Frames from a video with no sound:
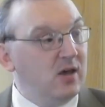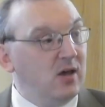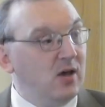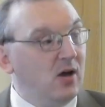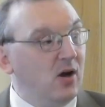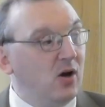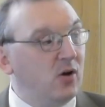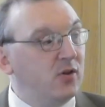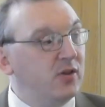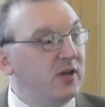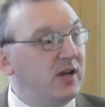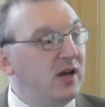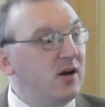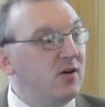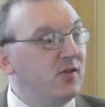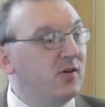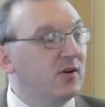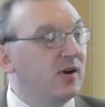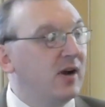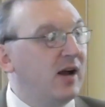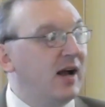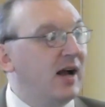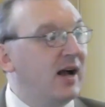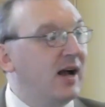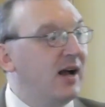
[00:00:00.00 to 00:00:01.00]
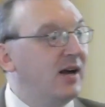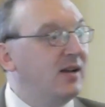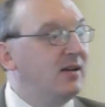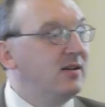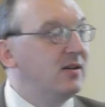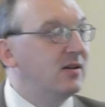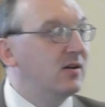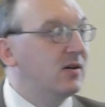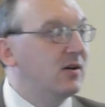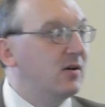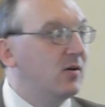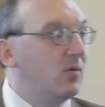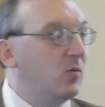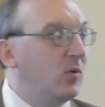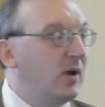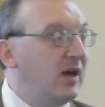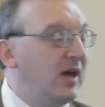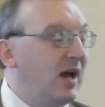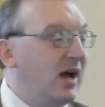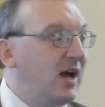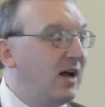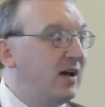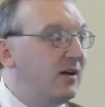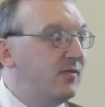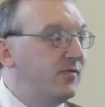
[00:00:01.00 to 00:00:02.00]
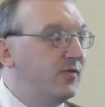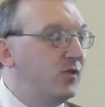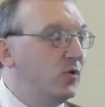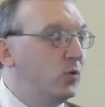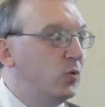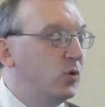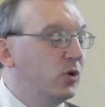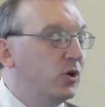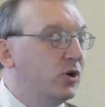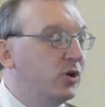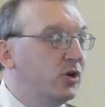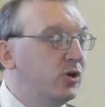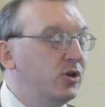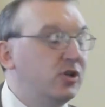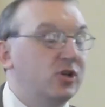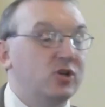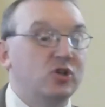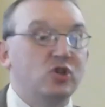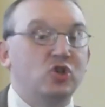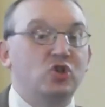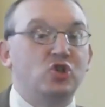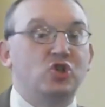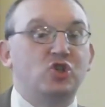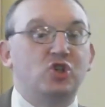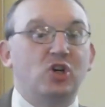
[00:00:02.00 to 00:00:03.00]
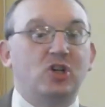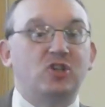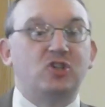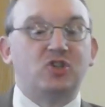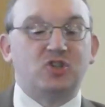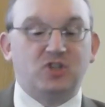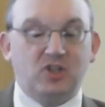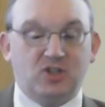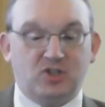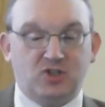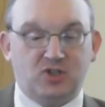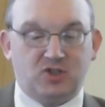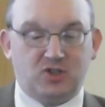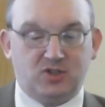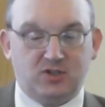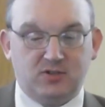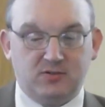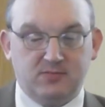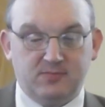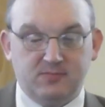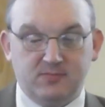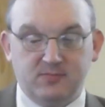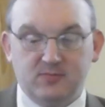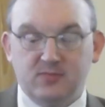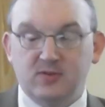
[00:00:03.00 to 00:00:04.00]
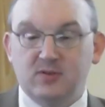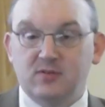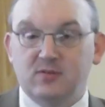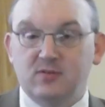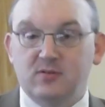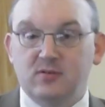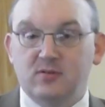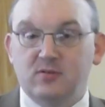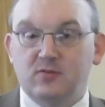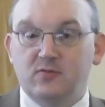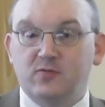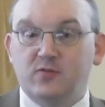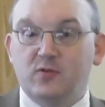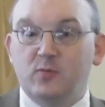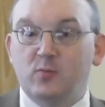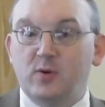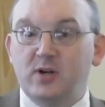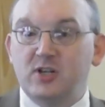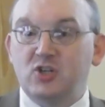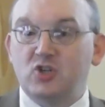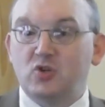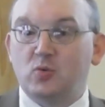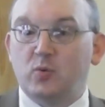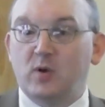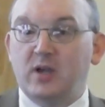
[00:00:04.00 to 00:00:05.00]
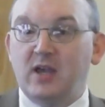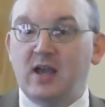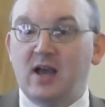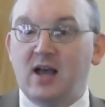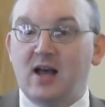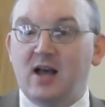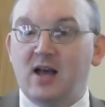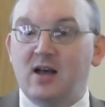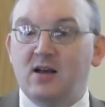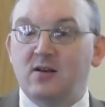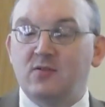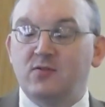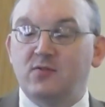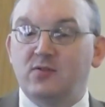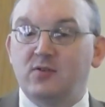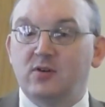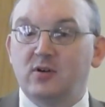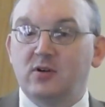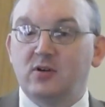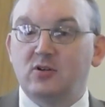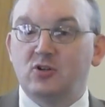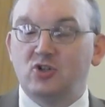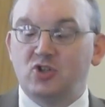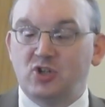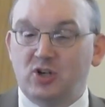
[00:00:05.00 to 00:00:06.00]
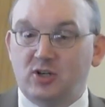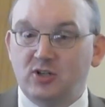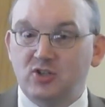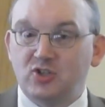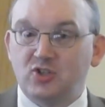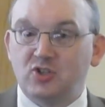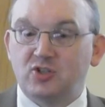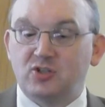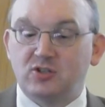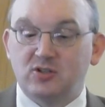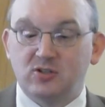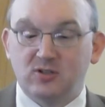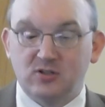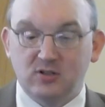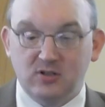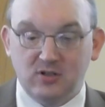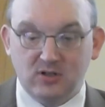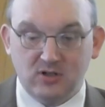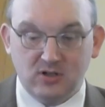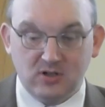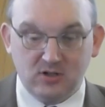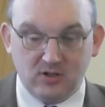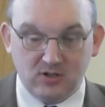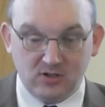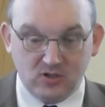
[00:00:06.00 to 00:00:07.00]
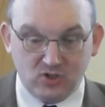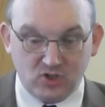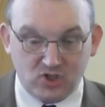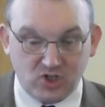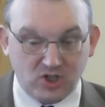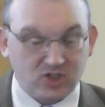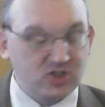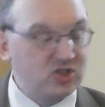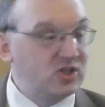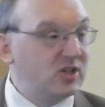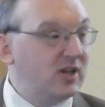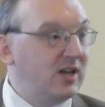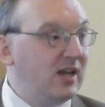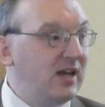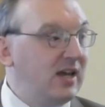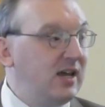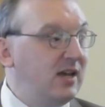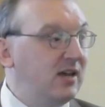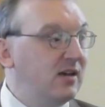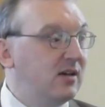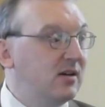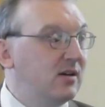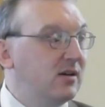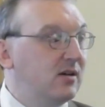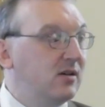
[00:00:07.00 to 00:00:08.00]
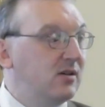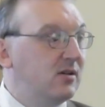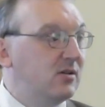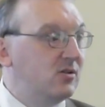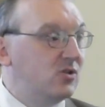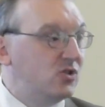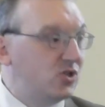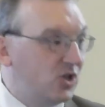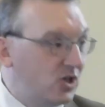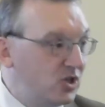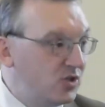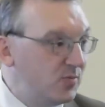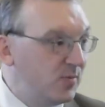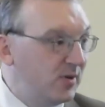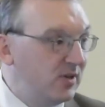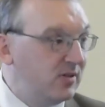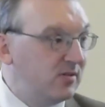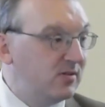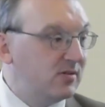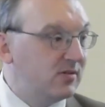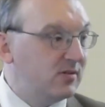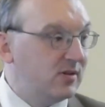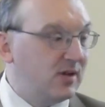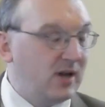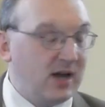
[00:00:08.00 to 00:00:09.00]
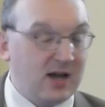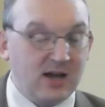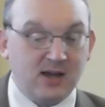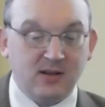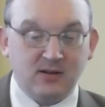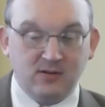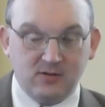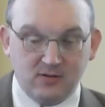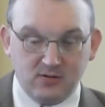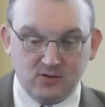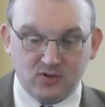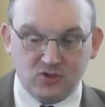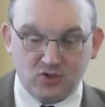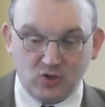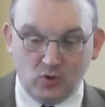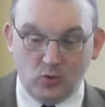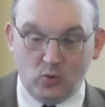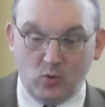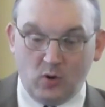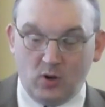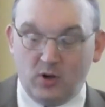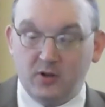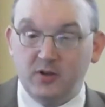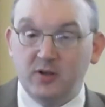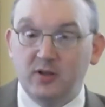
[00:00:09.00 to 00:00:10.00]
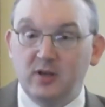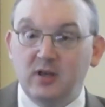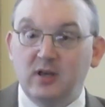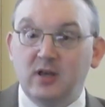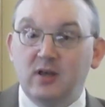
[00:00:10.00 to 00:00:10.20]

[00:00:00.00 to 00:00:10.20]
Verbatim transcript: On the other hand, we have the word justice, from which we have just, justly, judgment, and so on.